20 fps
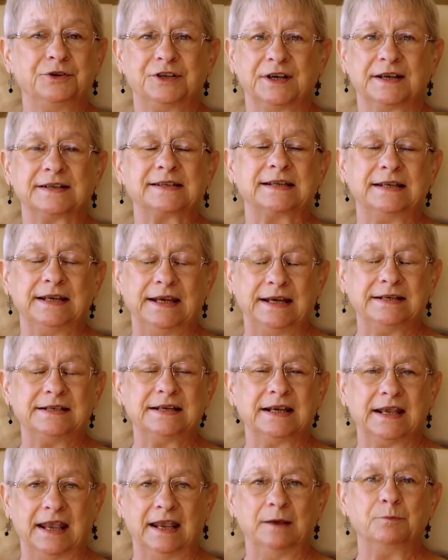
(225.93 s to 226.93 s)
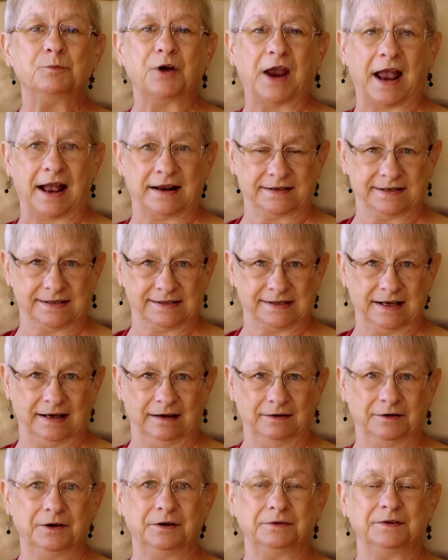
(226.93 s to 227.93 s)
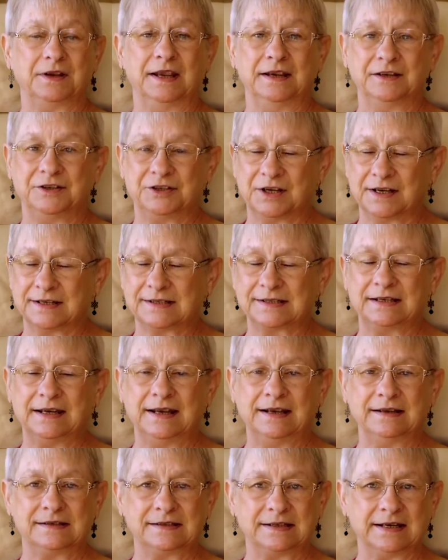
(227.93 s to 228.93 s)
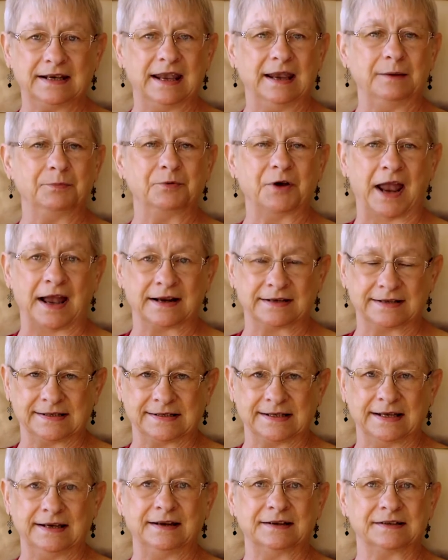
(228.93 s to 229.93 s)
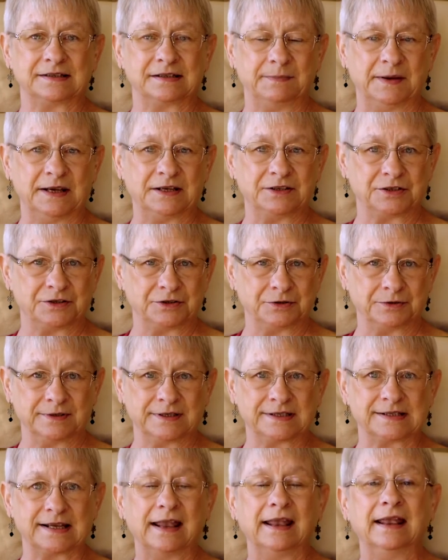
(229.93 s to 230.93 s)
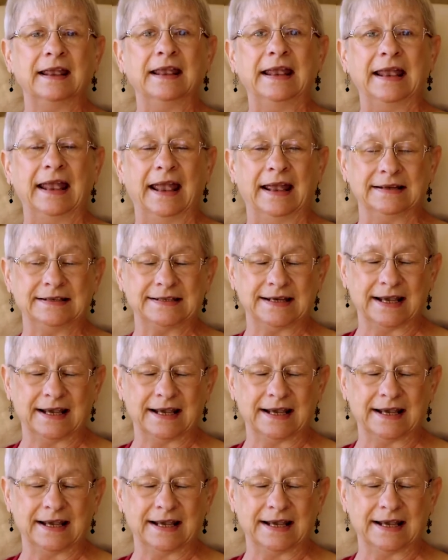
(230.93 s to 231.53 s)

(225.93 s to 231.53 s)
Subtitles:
just need to keep practicing. He just needs to keep practicing his speech tools and